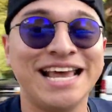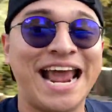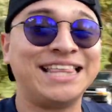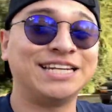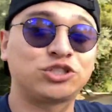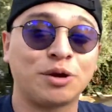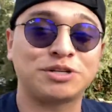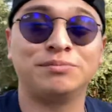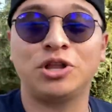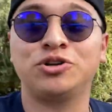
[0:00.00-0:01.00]
in the
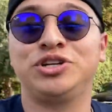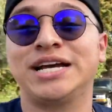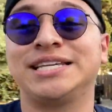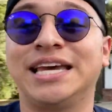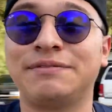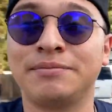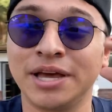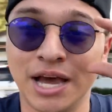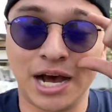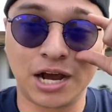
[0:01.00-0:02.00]
description below so you guys can give him
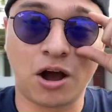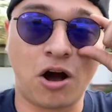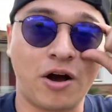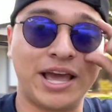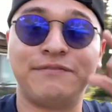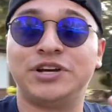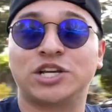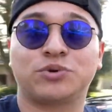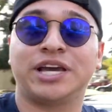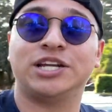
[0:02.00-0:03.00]
a call. And if you
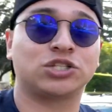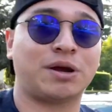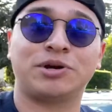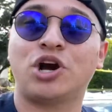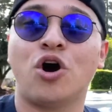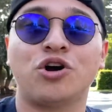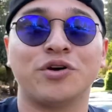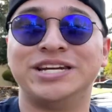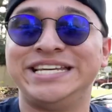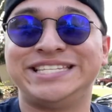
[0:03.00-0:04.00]
guys want to get a ceramic coat or
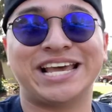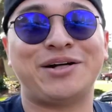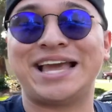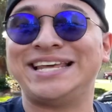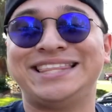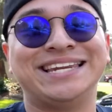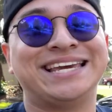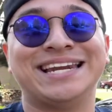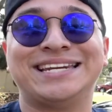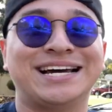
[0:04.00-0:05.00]
a detail, anything,
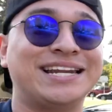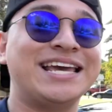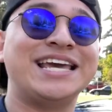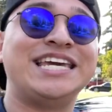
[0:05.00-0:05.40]
get it done.